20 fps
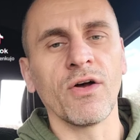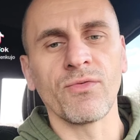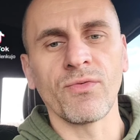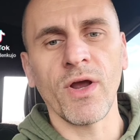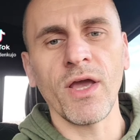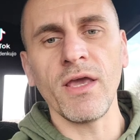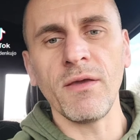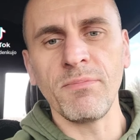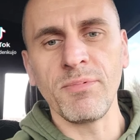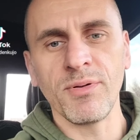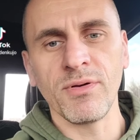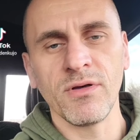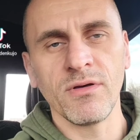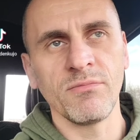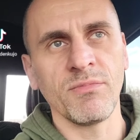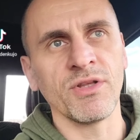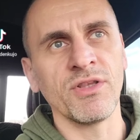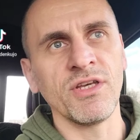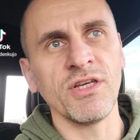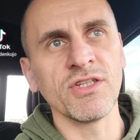rape,
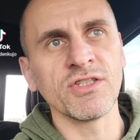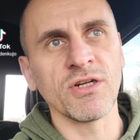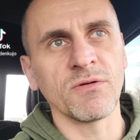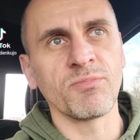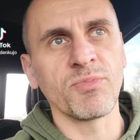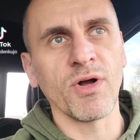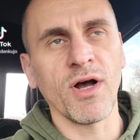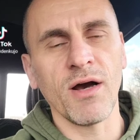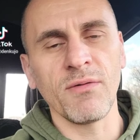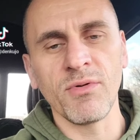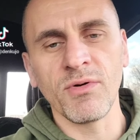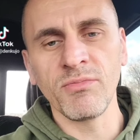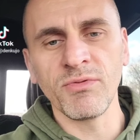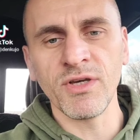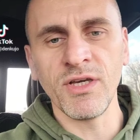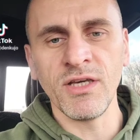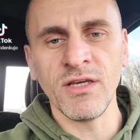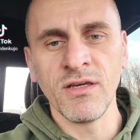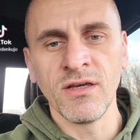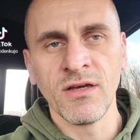but these are
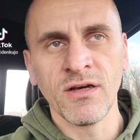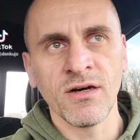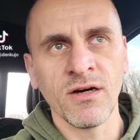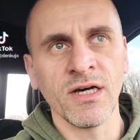probably